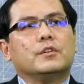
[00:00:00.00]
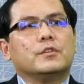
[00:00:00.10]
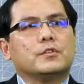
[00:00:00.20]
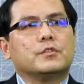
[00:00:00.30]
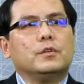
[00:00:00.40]

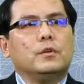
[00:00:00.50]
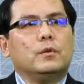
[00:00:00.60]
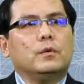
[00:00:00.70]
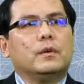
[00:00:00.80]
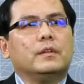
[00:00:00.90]

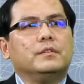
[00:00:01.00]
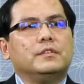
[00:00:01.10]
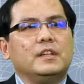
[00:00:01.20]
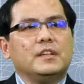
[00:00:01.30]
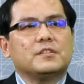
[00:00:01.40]
So
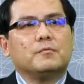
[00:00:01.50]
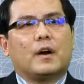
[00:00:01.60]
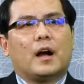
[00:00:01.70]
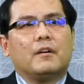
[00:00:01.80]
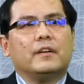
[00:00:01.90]
these
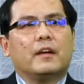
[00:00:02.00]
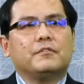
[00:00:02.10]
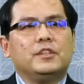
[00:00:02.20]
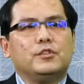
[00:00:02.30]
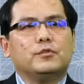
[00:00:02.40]
valves have
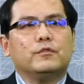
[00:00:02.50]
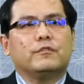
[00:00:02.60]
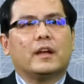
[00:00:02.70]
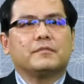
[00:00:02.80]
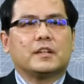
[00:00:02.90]
tissue
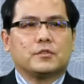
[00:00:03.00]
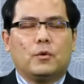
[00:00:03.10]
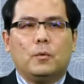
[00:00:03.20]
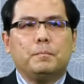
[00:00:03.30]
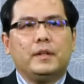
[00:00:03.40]
flap that's
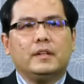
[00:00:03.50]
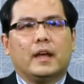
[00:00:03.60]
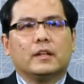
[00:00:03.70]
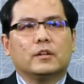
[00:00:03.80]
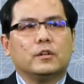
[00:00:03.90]
open
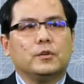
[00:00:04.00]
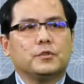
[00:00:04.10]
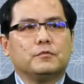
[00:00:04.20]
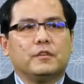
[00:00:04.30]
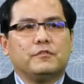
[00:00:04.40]
and
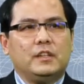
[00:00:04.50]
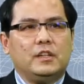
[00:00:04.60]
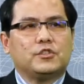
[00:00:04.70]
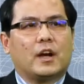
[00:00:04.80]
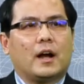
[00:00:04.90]
closed with
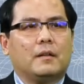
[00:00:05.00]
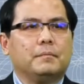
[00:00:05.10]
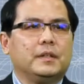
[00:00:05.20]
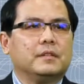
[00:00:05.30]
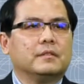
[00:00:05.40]
each
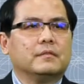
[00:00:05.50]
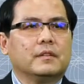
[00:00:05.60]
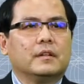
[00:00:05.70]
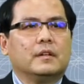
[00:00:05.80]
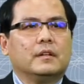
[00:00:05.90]
heartbeat.
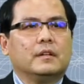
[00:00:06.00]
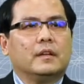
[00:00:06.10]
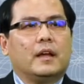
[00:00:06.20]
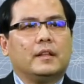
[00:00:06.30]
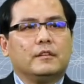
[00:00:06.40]

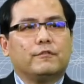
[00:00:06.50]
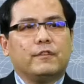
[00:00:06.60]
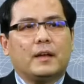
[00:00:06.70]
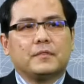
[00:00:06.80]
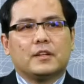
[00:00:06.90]
And the
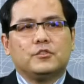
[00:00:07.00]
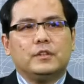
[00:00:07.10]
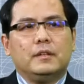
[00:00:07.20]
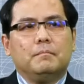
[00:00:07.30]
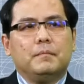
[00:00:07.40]
flap
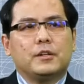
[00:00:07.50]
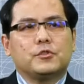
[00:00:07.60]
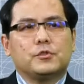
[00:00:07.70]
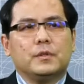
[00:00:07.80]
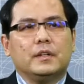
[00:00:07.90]
actually makes
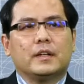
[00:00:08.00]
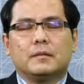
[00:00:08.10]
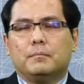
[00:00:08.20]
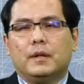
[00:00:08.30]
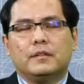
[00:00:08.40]
sure that the
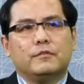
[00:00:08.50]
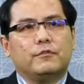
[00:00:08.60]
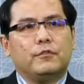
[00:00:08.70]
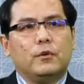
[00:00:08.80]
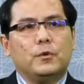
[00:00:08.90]
blood
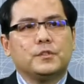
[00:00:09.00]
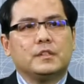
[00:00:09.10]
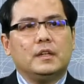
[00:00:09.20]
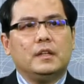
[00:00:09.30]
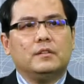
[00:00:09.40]
flows
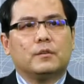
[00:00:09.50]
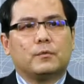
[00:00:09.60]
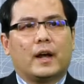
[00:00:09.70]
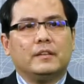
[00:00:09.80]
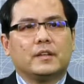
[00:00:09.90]
in the
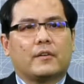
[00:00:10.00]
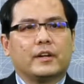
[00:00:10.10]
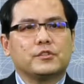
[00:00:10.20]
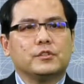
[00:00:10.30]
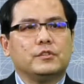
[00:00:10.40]
right
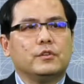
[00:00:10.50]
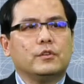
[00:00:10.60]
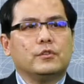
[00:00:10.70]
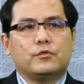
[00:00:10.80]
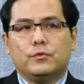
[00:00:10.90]
direction
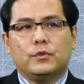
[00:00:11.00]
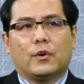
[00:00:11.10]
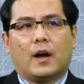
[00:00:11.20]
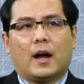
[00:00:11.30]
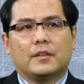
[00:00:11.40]
through
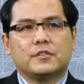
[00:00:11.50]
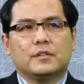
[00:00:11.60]
your heart's